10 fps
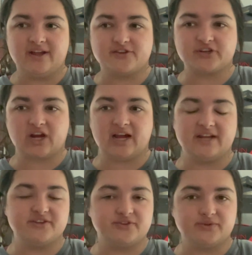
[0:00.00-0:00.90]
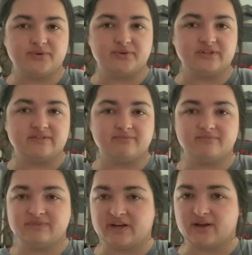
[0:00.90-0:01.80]
tried to,
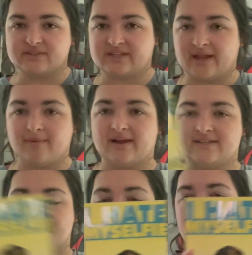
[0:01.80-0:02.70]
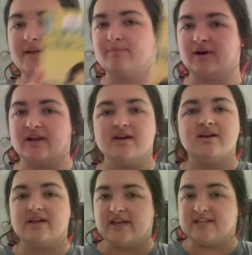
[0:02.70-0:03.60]
stay by his side, but
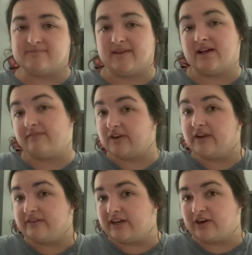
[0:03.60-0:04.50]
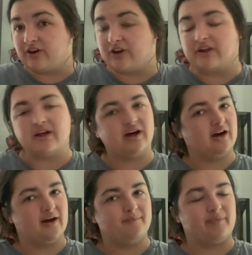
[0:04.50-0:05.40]
he's made that very, very hard.
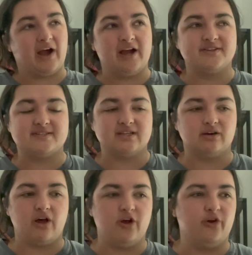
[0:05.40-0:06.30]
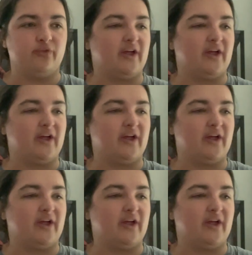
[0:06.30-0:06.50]
I still own,